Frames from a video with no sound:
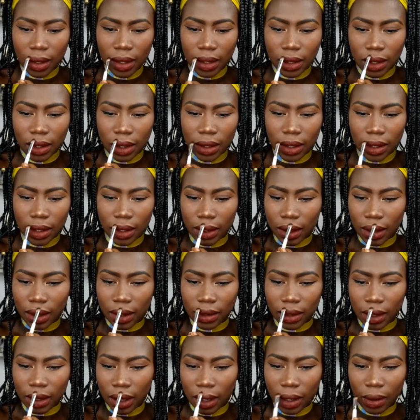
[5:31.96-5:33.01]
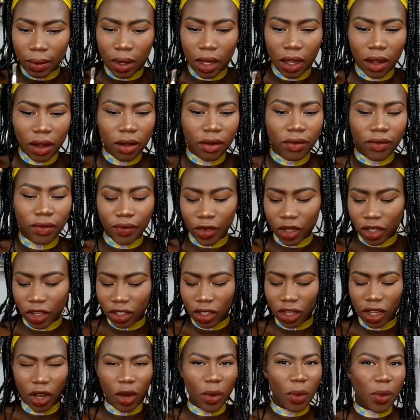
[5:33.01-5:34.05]
Just gonna dust a little bit off,
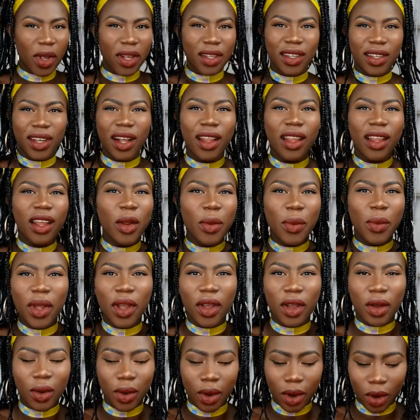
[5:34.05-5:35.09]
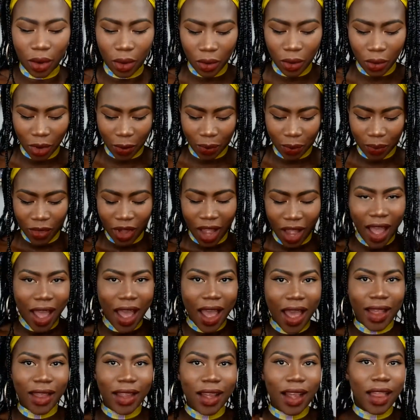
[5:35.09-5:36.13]
just a little bit go a long way.
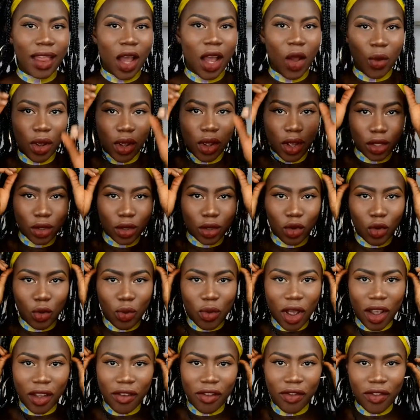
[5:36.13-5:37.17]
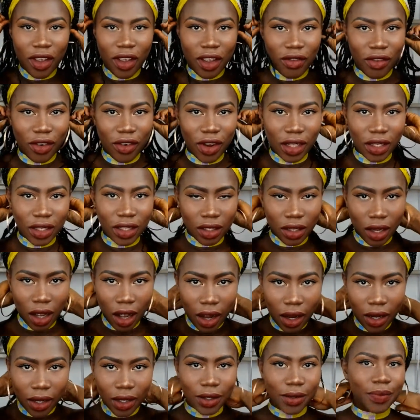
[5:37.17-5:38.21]
And then now we're going to do my favorite
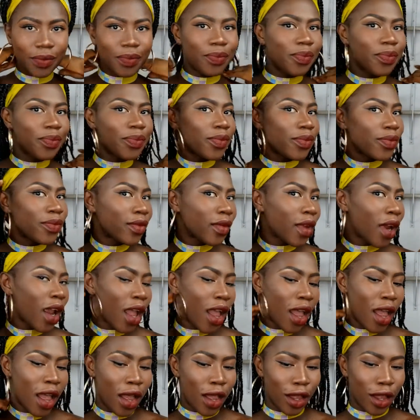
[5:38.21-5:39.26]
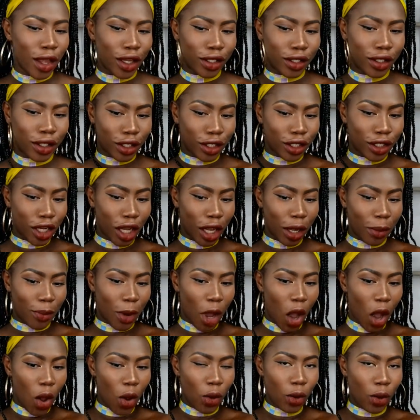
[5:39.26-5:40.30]
side. That's the
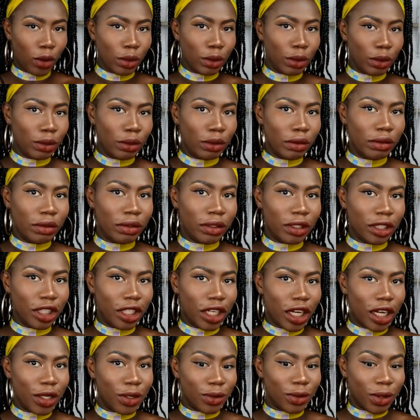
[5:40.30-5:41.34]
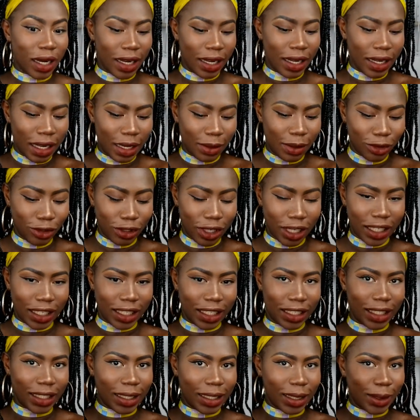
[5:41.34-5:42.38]
cheekbone. You guys ready? I'm
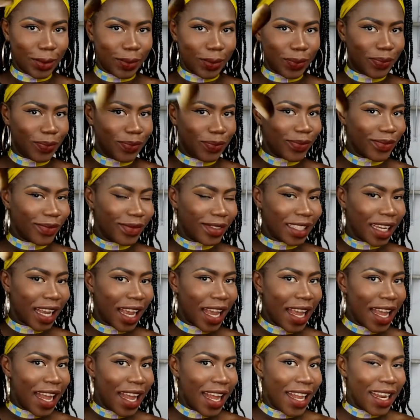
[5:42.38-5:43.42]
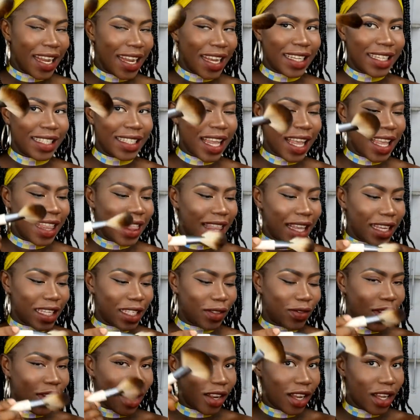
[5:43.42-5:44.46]
ready. So let's take
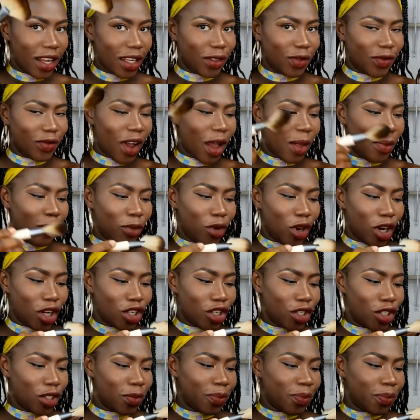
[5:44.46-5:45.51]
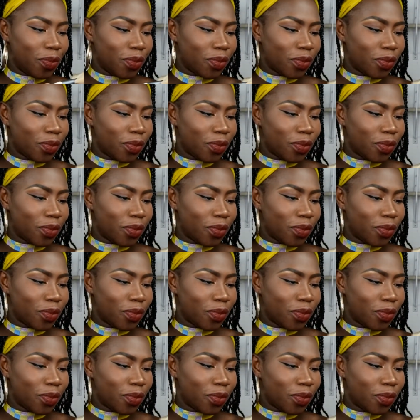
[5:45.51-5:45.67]
this fan brush.